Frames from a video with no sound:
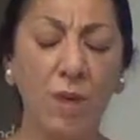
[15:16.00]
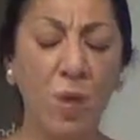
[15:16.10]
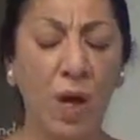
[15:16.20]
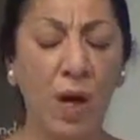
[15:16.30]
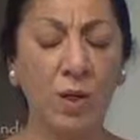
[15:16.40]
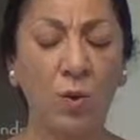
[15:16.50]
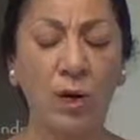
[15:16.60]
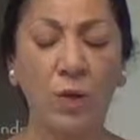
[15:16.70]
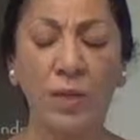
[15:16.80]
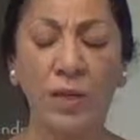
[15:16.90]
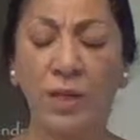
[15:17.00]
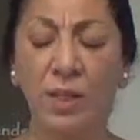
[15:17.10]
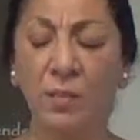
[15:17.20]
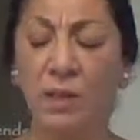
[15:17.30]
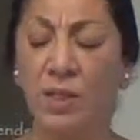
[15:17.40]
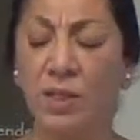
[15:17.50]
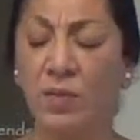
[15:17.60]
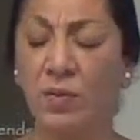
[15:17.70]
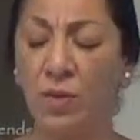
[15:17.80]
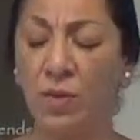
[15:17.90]
While you are breathing
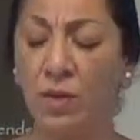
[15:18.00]
peacefully,